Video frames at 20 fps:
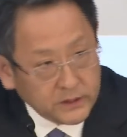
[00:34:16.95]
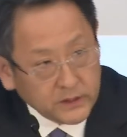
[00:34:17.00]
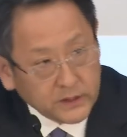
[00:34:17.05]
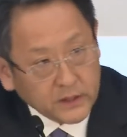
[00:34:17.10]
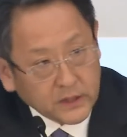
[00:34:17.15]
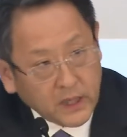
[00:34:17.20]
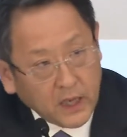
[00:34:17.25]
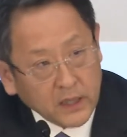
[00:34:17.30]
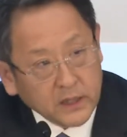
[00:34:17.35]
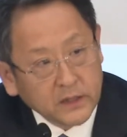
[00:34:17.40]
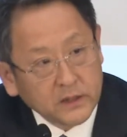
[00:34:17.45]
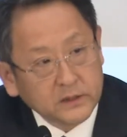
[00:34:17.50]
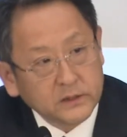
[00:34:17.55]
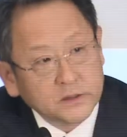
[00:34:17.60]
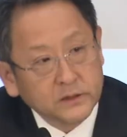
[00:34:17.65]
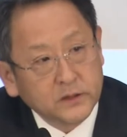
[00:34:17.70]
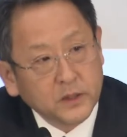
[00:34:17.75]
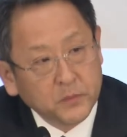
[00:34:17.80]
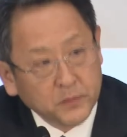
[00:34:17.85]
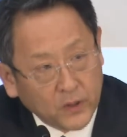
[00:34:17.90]
And those
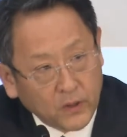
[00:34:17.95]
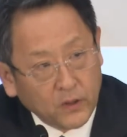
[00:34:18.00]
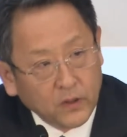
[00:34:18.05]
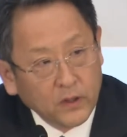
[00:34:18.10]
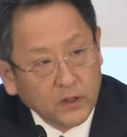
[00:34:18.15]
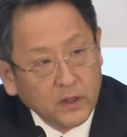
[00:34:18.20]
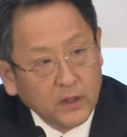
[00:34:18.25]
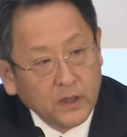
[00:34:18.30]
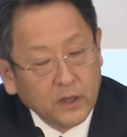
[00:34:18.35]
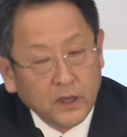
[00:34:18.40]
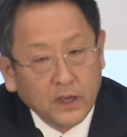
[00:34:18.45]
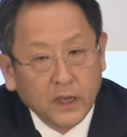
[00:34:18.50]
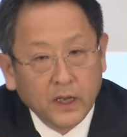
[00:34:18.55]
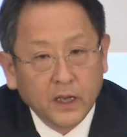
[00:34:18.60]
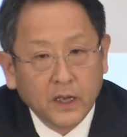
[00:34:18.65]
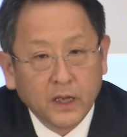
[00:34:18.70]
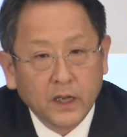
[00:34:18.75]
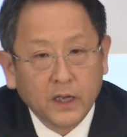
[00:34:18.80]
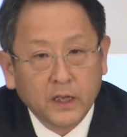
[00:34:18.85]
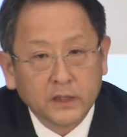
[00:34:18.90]
are the measures that I would
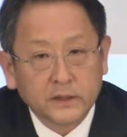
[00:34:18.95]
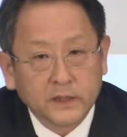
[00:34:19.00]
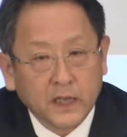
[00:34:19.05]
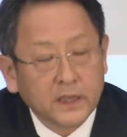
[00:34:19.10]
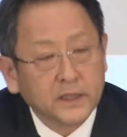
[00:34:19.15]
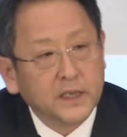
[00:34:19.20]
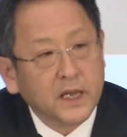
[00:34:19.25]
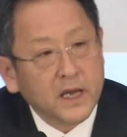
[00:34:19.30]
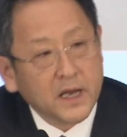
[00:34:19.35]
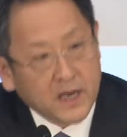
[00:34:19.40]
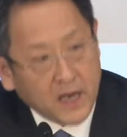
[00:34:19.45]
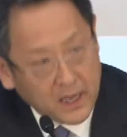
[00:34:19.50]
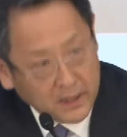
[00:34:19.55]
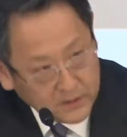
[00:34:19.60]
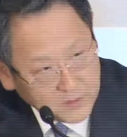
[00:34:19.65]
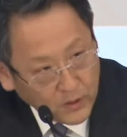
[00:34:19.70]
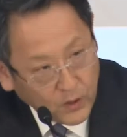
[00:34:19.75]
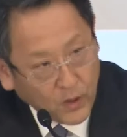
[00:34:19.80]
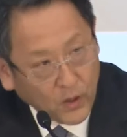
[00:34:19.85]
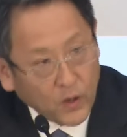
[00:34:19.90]
like to use in
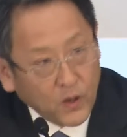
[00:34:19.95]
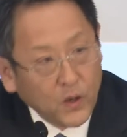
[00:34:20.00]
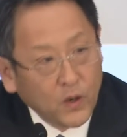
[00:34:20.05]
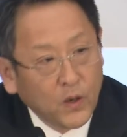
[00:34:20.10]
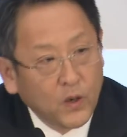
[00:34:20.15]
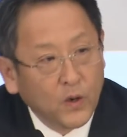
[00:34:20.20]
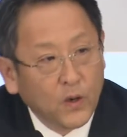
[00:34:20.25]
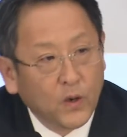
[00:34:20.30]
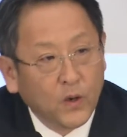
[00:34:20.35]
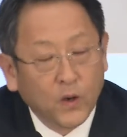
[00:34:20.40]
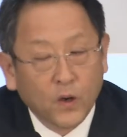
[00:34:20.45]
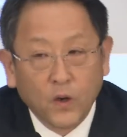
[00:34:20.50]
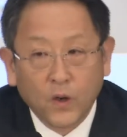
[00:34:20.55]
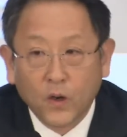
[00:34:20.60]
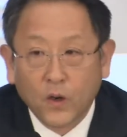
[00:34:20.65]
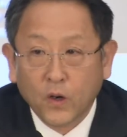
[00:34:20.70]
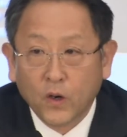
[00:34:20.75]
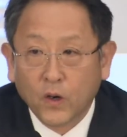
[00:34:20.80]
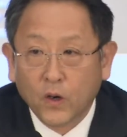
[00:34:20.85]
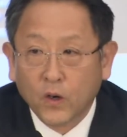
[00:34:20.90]
leading the company.
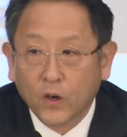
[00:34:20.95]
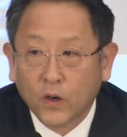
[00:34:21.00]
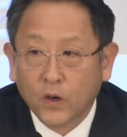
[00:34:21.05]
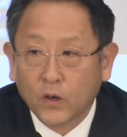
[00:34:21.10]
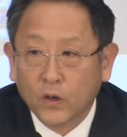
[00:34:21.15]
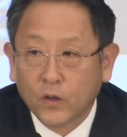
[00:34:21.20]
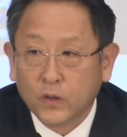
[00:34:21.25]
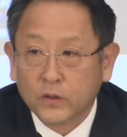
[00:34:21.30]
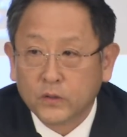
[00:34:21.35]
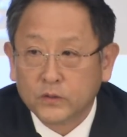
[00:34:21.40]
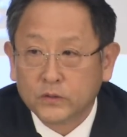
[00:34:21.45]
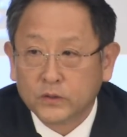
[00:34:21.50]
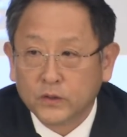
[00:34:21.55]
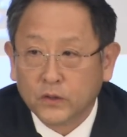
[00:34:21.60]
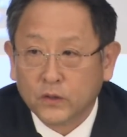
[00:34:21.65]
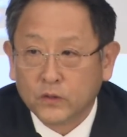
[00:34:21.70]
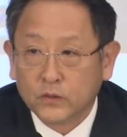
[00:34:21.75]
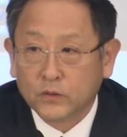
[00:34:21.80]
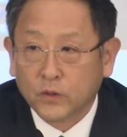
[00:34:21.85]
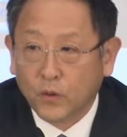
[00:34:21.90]
Take
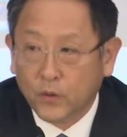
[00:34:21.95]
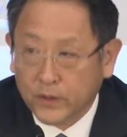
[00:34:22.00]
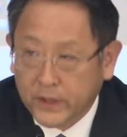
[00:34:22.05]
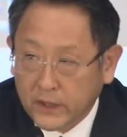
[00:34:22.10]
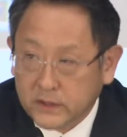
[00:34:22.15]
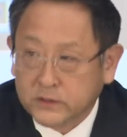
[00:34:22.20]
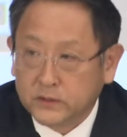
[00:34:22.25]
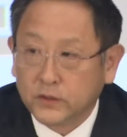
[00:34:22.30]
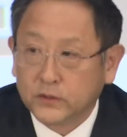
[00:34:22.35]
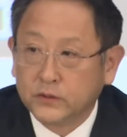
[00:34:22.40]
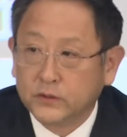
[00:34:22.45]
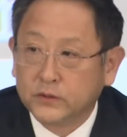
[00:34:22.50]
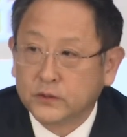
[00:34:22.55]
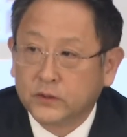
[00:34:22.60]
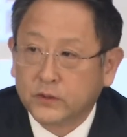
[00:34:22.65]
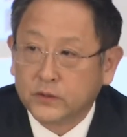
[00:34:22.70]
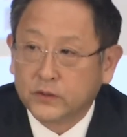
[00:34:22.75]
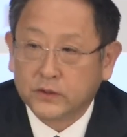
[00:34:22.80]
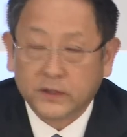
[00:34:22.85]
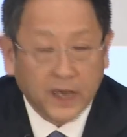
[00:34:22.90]
investment in
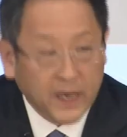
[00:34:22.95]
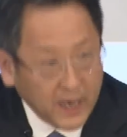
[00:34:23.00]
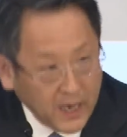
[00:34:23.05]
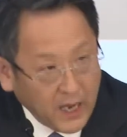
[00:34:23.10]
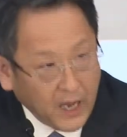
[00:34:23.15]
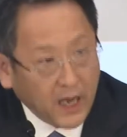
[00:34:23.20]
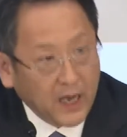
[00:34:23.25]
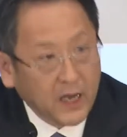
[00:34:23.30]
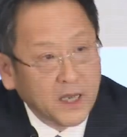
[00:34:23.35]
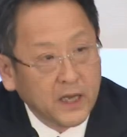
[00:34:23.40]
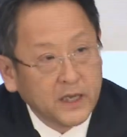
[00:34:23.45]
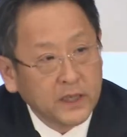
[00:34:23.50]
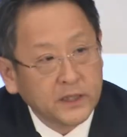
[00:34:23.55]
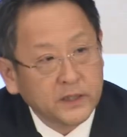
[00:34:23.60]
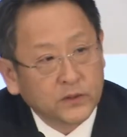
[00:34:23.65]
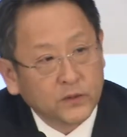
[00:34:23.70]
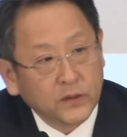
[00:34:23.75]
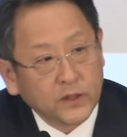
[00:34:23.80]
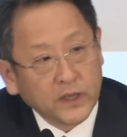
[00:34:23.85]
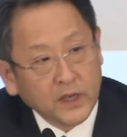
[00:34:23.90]
plants, for example.